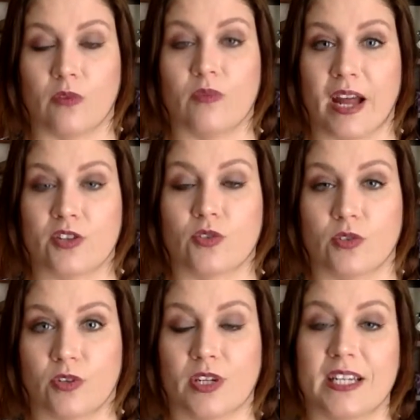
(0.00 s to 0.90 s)
natural
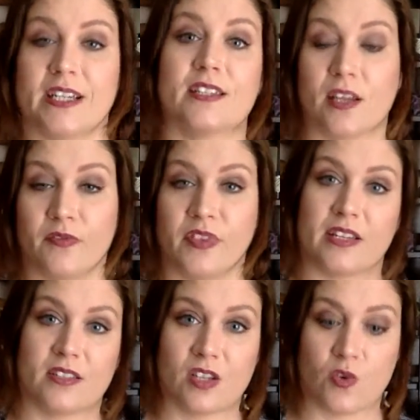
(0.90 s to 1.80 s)
ingredients of
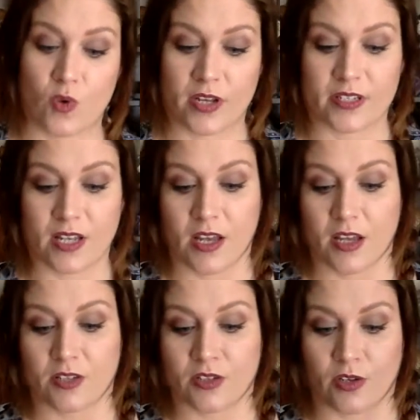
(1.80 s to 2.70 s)
things that you want.
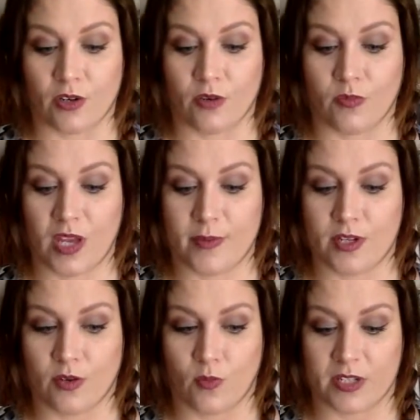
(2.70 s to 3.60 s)
So maybe
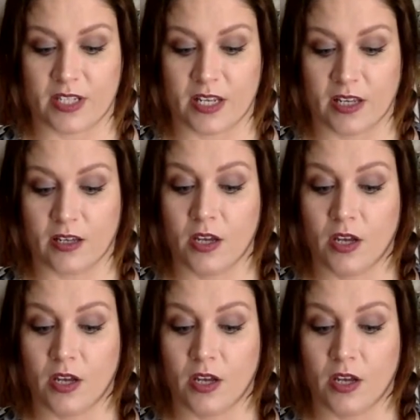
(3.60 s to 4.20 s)
you're wanting,